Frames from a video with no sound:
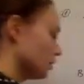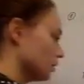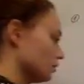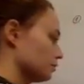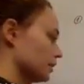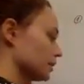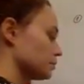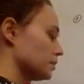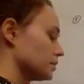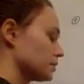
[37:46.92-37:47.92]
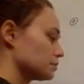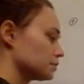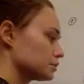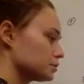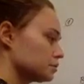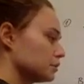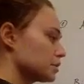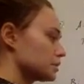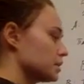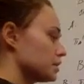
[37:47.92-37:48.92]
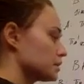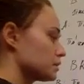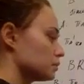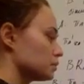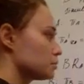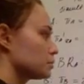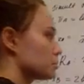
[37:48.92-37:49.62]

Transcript: If xb is equal to 2, xa is equal to